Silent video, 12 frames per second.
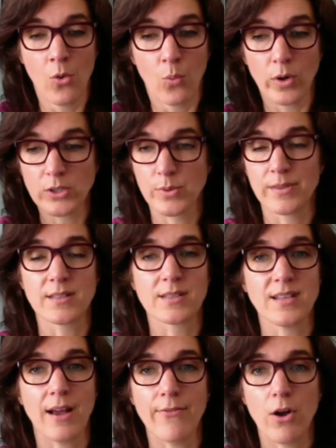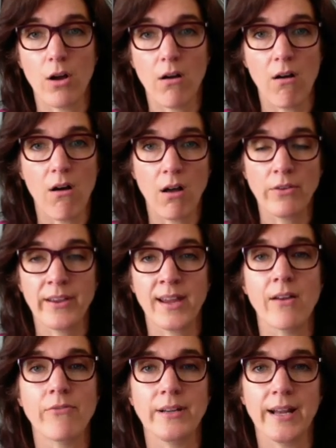works with this stuff all day,
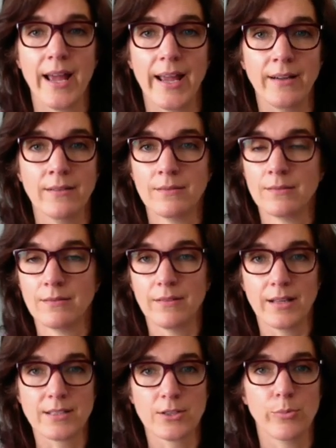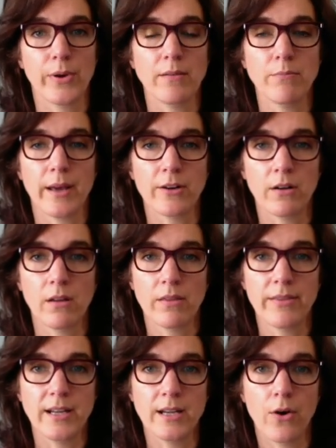every day. It's their bread and butter.
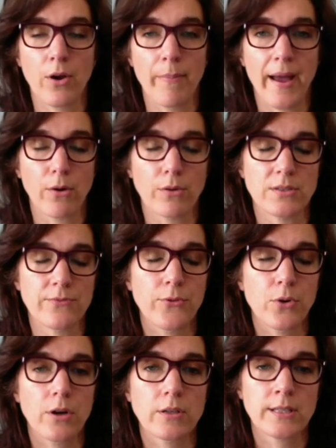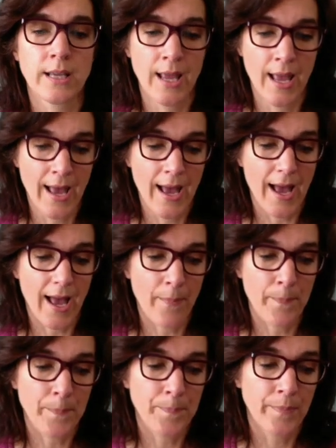They know it backwards and forwards.
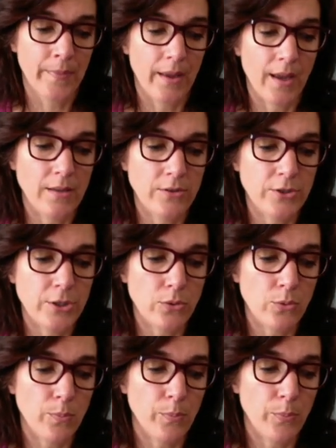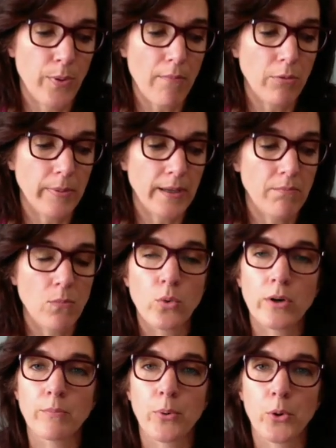Um, and two, probably
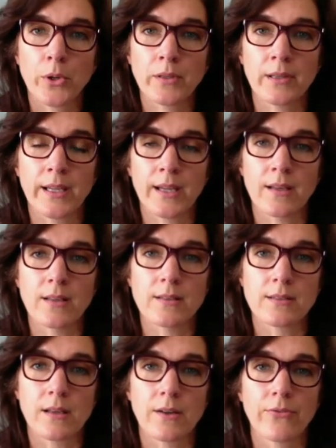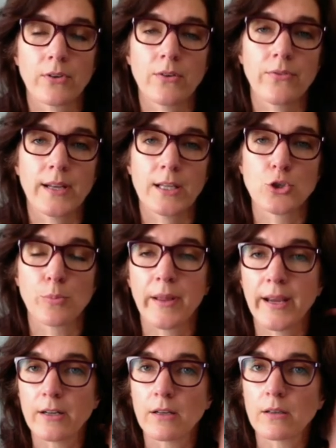more importantly, is a good financial
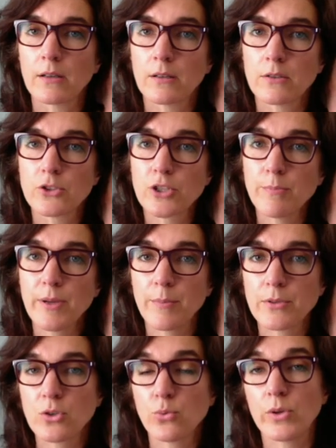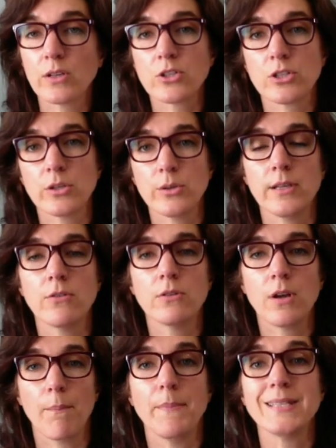planner should be able to reassure you that you're
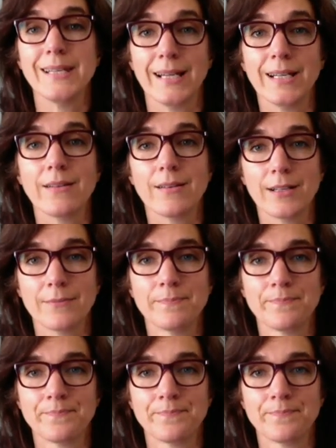not missing anything.